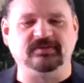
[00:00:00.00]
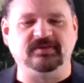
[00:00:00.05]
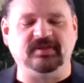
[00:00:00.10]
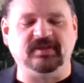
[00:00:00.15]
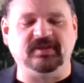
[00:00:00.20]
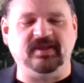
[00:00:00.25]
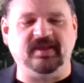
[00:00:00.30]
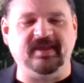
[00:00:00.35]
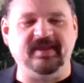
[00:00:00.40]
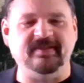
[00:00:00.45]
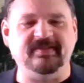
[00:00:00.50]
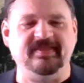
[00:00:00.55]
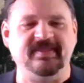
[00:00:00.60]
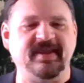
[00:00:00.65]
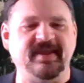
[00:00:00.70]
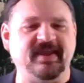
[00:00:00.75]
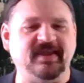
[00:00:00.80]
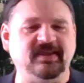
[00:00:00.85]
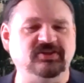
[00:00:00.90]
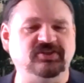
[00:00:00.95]
in
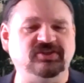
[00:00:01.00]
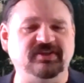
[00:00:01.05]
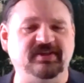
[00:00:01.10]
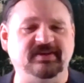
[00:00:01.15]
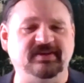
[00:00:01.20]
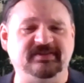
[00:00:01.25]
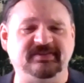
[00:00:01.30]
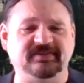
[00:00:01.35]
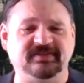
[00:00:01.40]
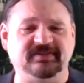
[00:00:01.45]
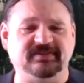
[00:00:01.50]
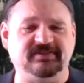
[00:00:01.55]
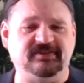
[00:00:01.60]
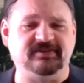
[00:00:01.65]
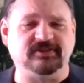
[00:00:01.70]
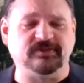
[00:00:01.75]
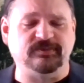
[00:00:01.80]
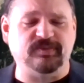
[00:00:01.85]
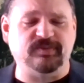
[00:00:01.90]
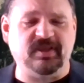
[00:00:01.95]
that genesis
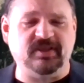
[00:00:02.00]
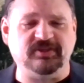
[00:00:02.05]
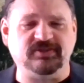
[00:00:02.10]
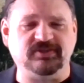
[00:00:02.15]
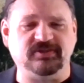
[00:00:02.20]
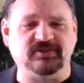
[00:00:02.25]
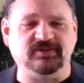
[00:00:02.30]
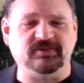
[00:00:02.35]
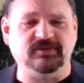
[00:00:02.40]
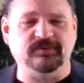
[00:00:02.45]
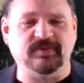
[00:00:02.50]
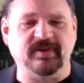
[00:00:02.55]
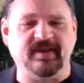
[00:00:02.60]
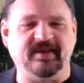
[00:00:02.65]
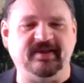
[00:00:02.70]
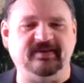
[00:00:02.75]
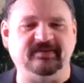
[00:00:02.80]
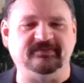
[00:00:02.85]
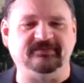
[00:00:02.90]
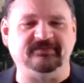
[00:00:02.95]
situation, you
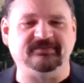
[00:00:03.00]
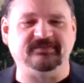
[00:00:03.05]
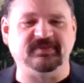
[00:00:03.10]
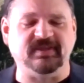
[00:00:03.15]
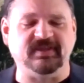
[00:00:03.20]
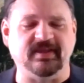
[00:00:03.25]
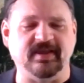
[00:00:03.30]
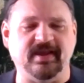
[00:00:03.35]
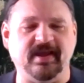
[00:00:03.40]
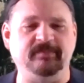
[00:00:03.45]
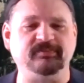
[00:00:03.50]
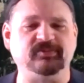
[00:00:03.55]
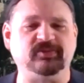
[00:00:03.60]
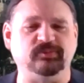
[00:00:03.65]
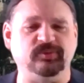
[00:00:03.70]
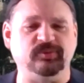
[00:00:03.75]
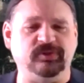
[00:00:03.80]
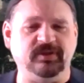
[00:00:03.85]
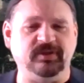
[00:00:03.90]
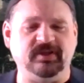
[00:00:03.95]
have the
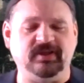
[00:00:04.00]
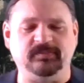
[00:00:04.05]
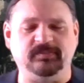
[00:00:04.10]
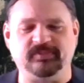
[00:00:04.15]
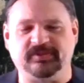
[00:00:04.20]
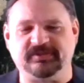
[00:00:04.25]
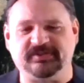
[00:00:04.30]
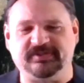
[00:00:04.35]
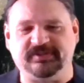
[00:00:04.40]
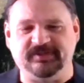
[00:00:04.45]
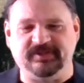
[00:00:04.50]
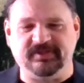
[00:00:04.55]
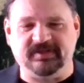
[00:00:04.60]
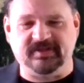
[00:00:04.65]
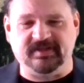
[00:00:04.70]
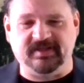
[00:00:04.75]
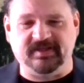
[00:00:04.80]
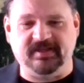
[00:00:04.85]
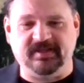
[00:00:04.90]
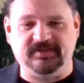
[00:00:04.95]
optimal
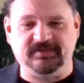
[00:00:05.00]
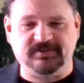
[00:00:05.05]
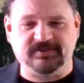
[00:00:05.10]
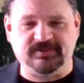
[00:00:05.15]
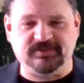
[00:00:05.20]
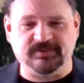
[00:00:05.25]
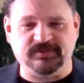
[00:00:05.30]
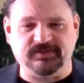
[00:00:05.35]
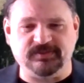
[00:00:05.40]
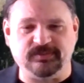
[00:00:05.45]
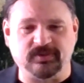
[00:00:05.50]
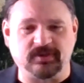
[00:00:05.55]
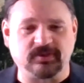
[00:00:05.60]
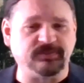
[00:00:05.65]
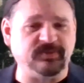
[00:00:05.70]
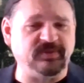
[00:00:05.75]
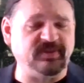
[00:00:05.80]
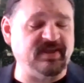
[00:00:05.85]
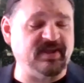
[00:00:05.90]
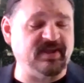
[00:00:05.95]
opportunity to work
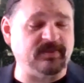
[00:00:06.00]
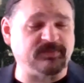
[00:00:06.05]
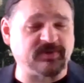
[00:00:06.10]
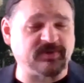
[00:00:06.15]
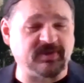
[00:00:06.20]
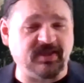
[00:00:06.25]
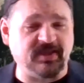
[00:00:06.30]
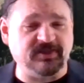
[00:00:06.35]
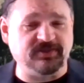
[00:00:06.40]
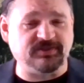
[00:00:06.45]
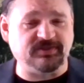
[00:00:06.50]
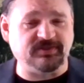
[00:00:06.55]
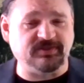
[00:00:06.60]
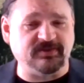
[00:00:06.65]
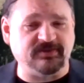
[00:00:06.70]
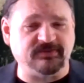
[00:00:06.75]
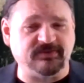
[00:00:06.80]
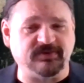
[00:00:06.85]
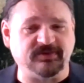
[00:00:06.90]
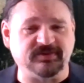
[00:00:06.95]
with the application
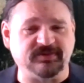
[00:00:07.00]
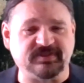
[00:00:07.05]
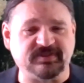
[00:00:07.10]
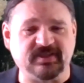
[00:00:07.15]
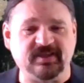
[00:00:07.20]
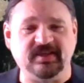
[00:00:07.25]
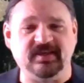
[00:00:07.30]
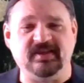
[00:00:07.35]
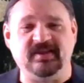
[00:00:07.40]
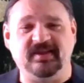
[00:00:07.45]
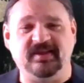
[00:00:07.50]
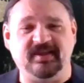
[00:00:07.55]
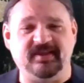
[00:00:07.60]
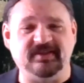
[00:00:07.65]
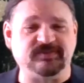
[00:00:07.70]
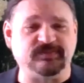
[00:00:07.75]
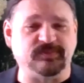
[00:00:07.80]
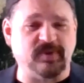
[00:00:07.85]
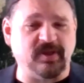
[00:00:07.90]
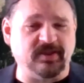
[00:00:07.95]
owners
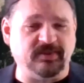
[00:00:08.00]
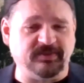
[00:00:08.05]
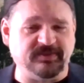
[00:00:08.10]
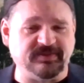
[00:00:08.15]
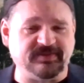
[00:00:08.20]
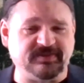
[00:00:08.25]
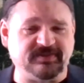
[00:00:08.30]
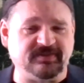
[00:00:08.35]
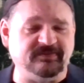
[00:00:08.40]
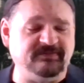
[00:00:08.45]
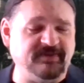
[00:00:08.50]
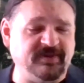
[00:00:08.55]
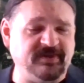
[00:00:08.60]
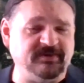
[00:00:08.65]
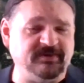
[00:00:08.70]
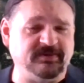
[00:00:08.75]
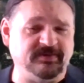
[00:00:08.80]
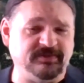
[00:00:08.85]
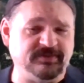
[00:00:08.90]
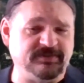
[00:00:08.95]
as well as the
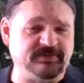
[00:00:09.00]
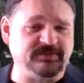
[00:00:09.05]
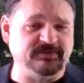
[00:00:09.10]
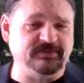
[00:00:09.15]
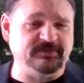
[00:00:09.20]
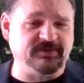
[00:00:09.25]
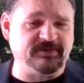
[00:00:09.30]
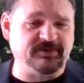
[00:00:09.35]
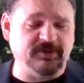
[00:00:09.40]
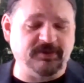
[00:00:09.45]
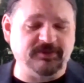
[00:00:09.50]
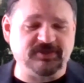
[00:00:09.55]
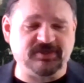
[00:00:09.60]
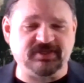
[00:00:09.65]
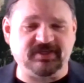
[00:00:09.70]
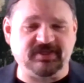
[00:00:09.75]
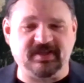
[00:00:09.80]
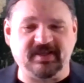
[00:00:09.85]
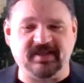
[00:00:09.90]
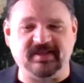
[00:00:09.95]
vendors to
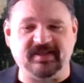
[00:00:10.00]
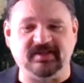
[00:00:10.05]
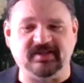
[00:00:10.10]
negotiate